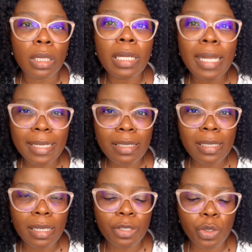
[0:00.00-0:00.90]

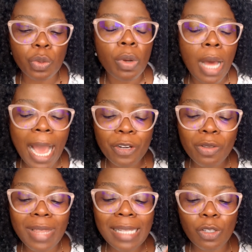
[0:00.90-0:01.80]
cleanser. So I know
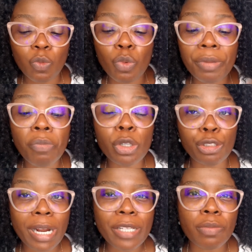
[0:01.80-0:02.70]
that it will be more
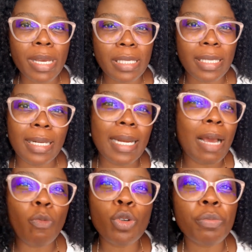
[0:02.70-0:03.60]
drying to my skin, and
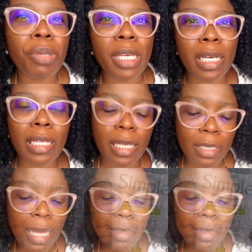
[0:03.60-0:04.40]
I wouldn't pick a cleanser